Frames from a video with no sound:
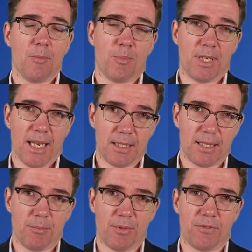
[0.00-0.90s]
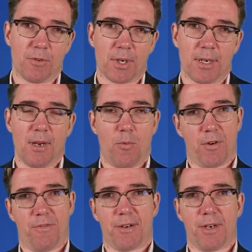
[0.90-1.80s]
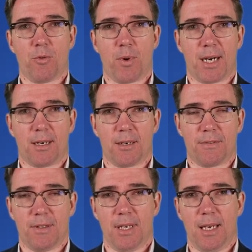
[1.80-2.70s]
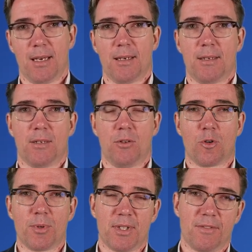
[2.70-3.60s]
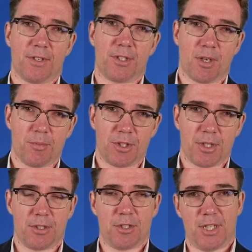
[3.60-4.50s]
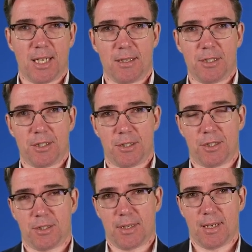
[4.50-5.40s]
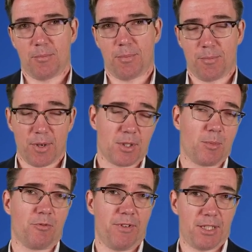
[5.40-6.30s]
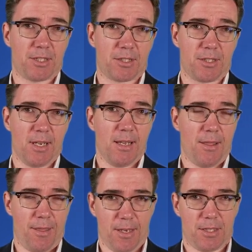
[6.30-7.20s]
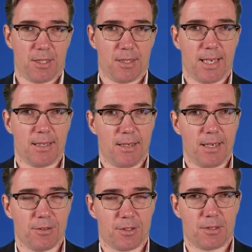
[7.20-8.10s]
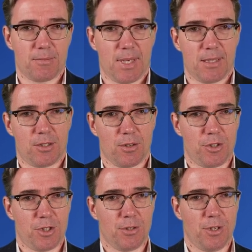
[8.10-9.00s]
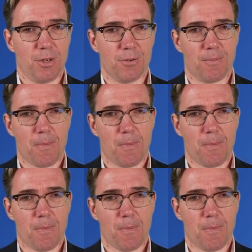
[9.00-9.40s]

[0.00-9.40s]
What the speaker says: but as said before, we're very aware of the normative assumptions, challenges, and possible risks this entails, and so should you.